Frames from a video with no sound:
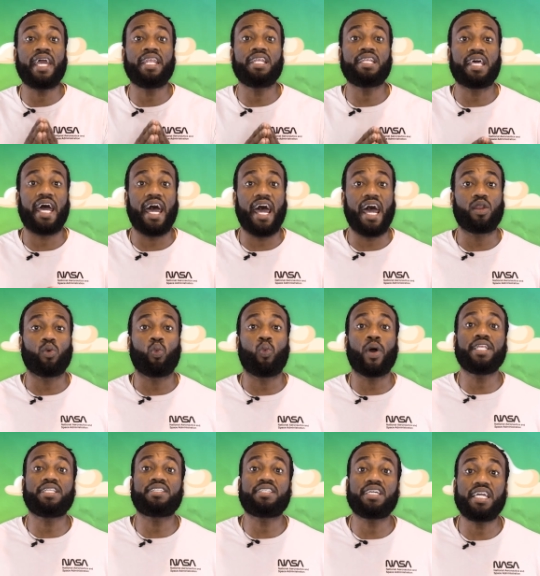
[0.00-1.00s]
and dad
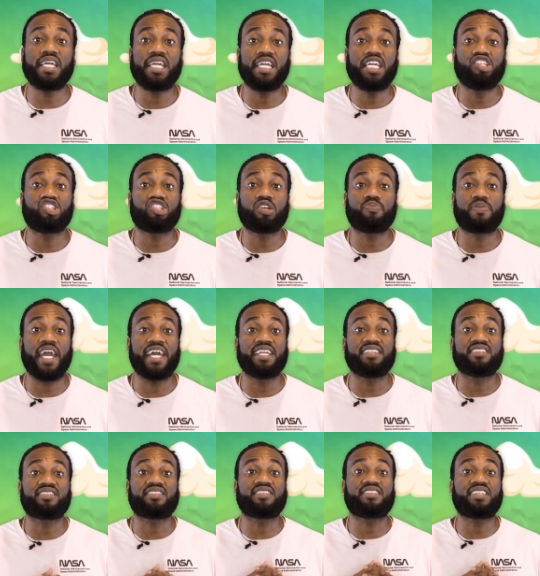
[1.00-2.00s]
went to Egypt
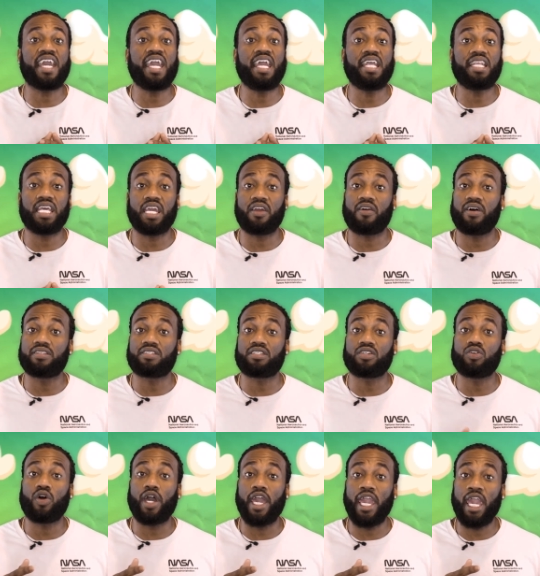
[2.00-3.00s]
and stayed there
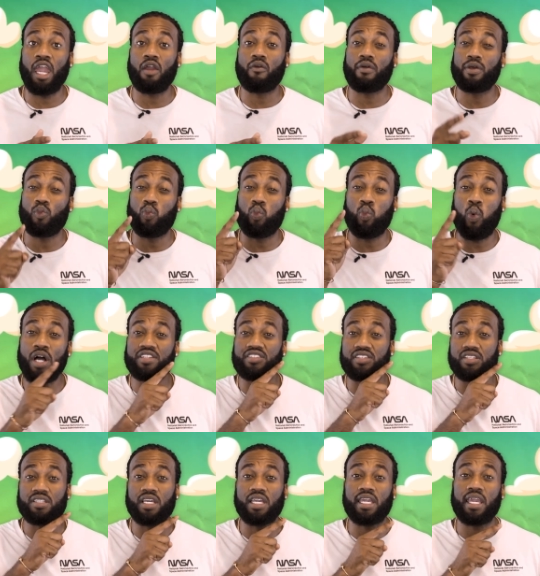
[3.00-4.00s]
until Herod
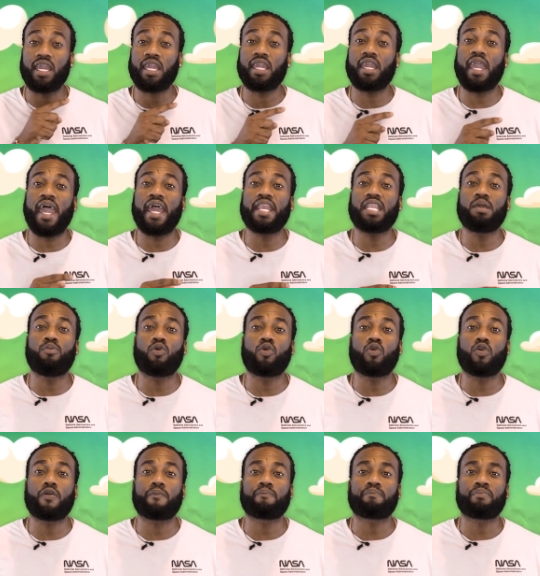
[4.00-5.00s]
wasn't the king
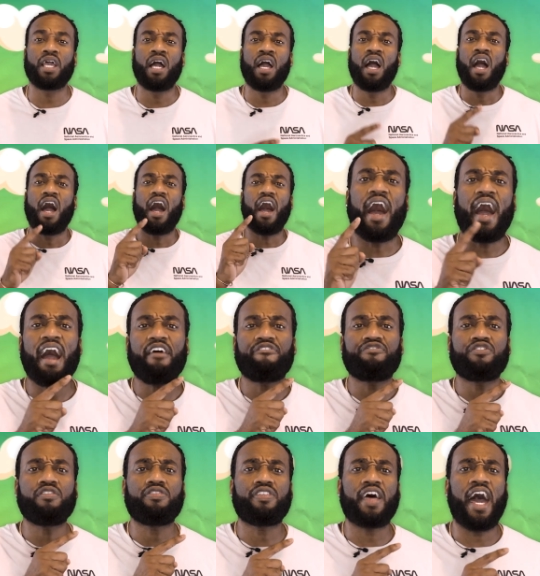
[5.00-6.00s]
anymore.
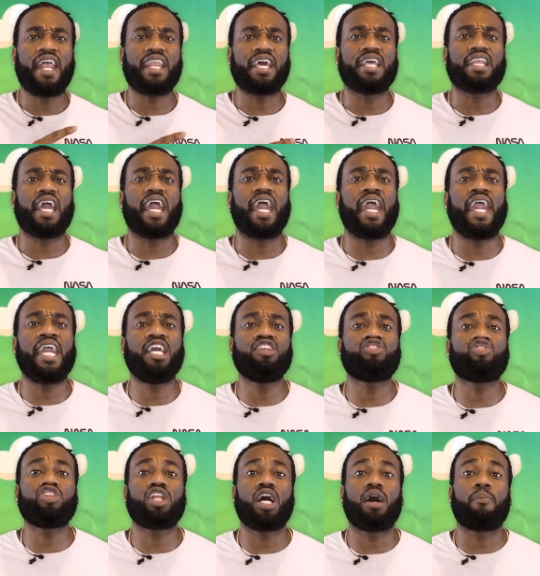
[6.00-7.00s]
After that, an
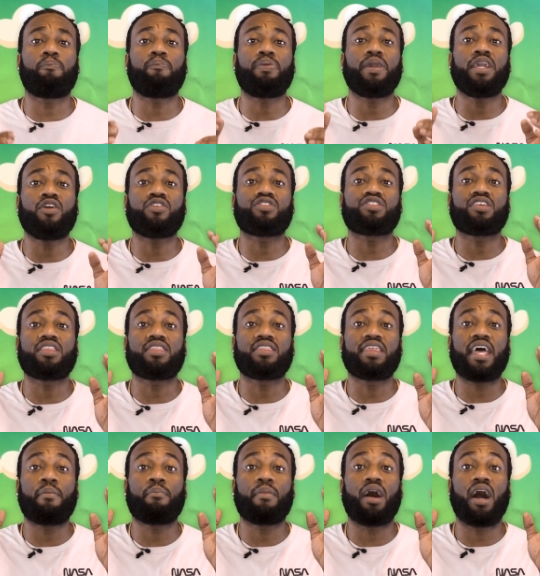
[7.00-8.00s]
angel appeared to
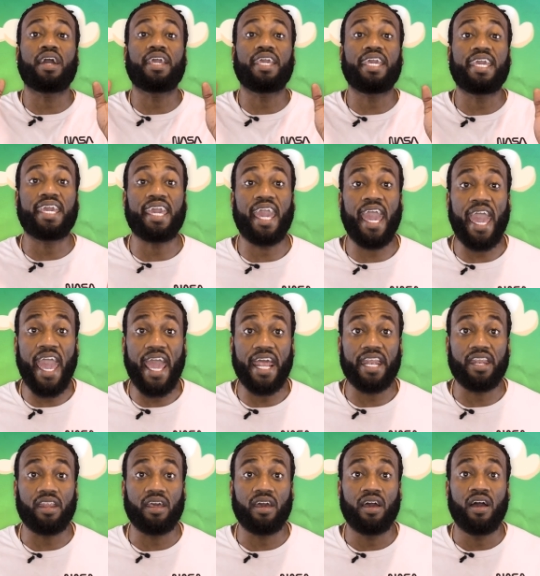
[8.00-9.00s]
them
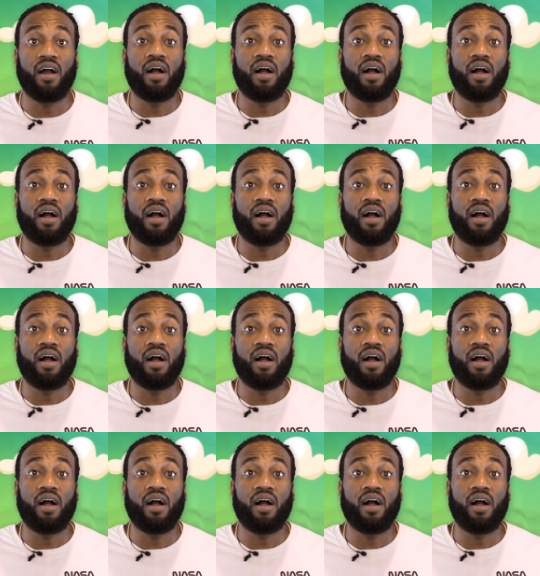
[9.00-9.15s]
again.